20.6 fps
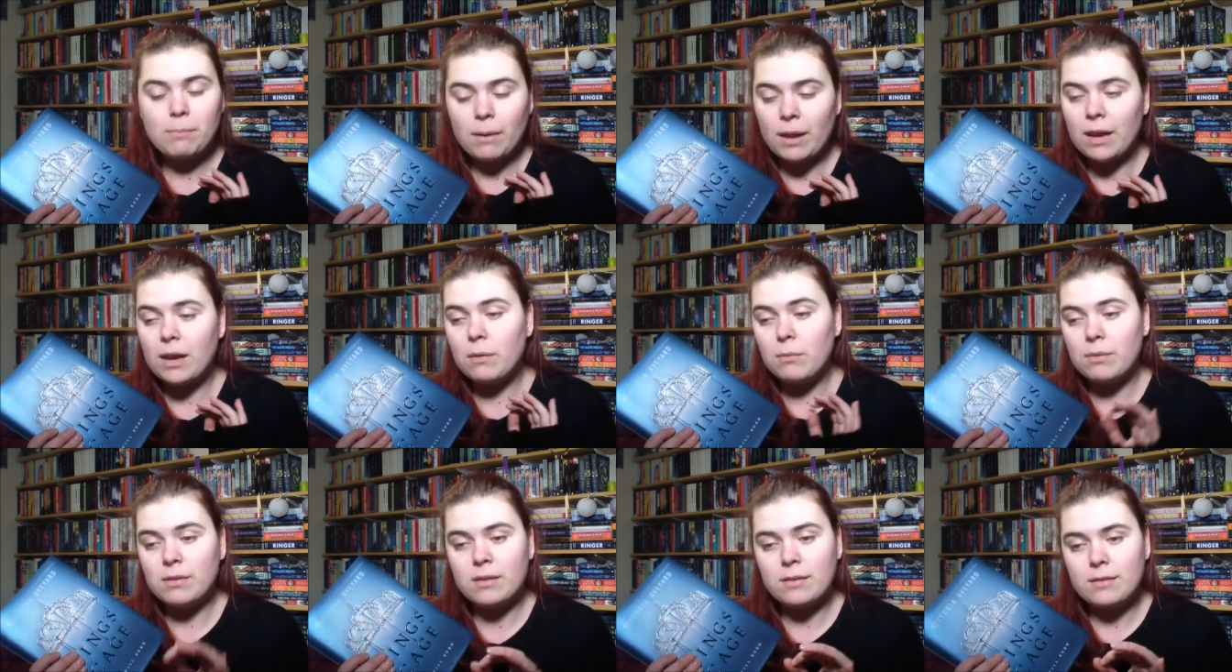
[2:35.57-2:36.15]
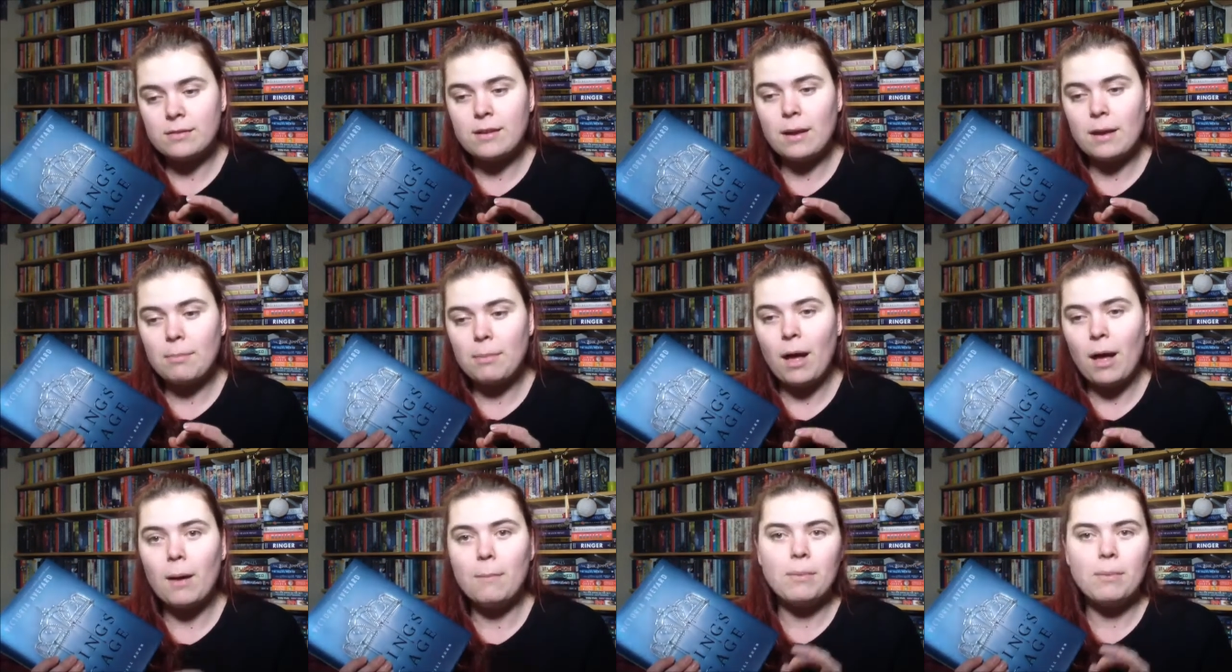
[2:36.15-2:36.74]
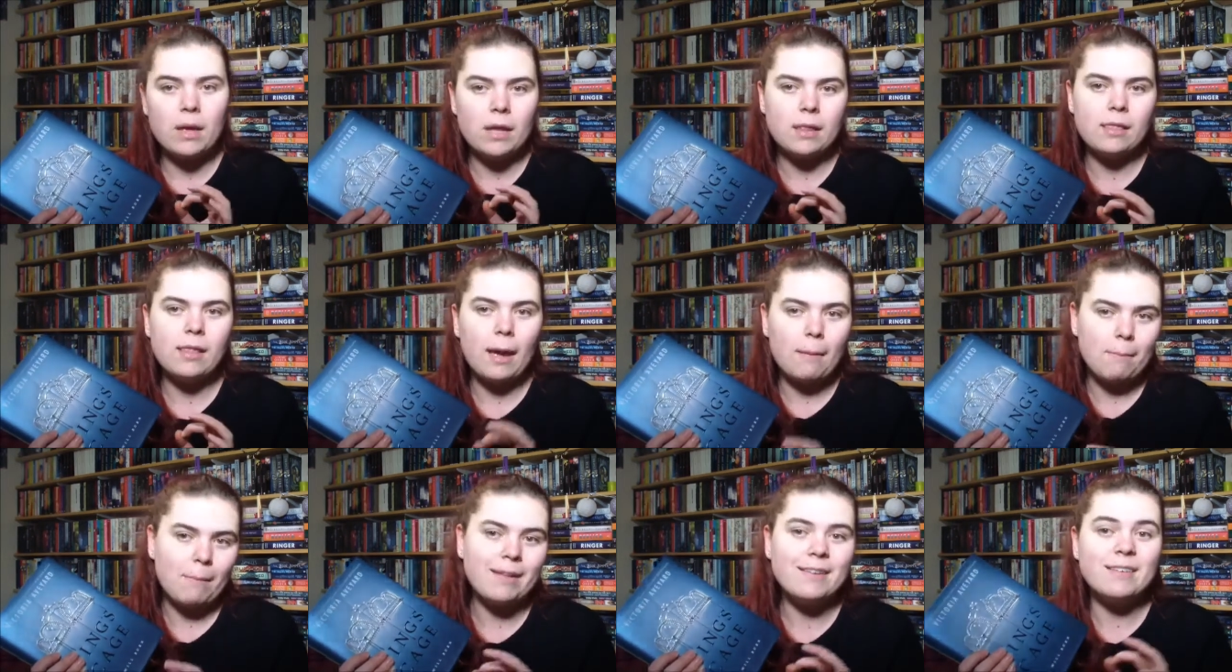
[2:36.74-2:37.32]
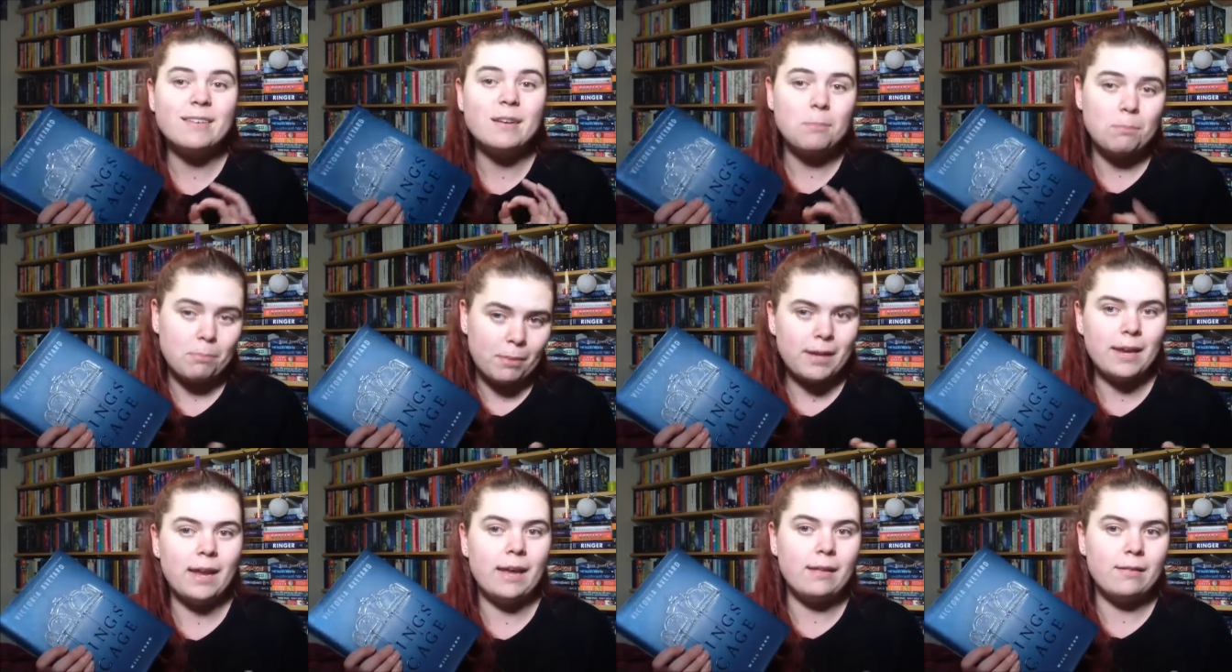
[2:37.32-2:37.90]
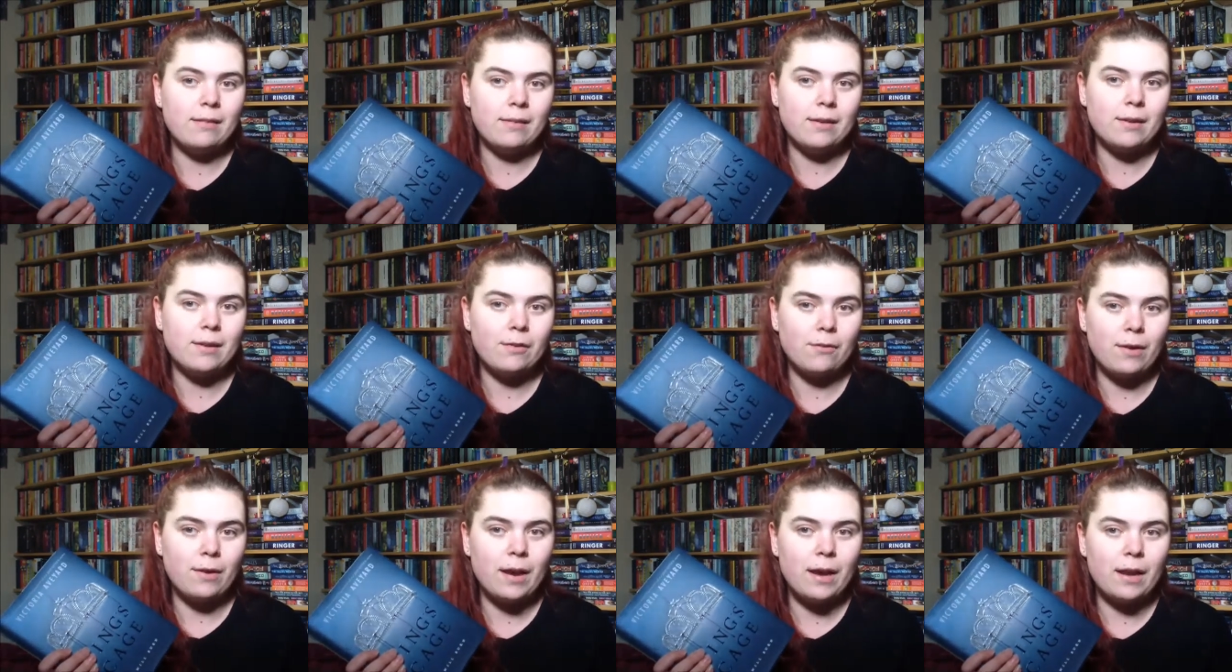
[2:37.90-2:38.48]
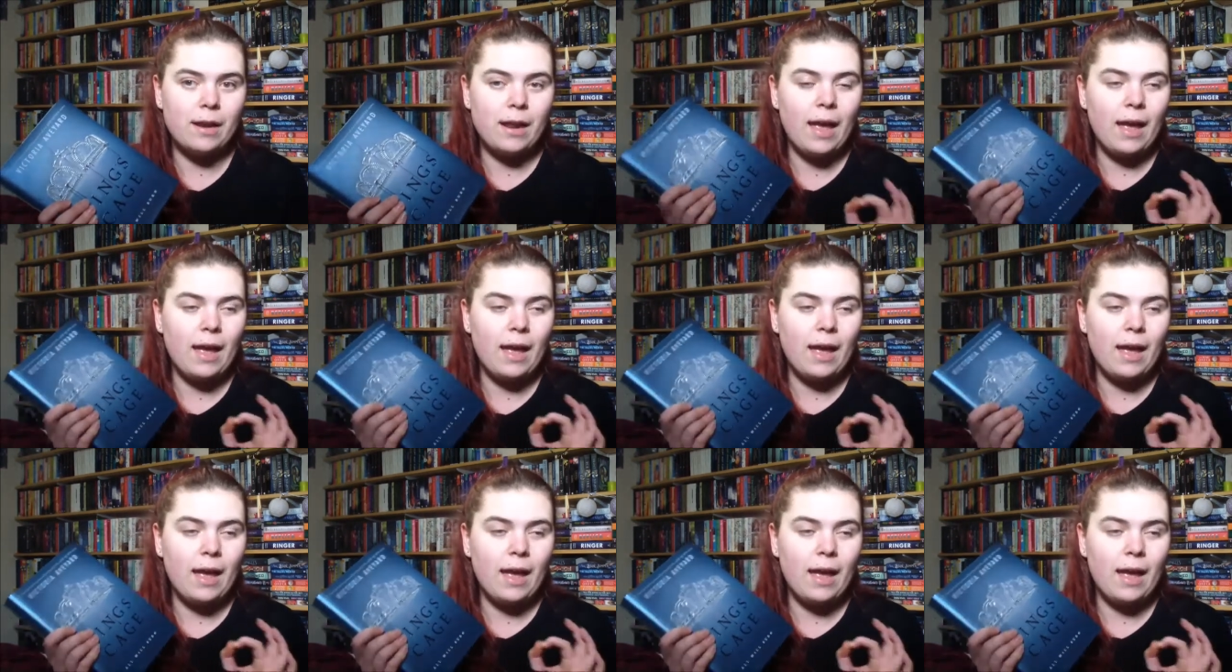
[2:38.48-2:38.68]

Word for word: But it was a step up and that made it a bit easier to read.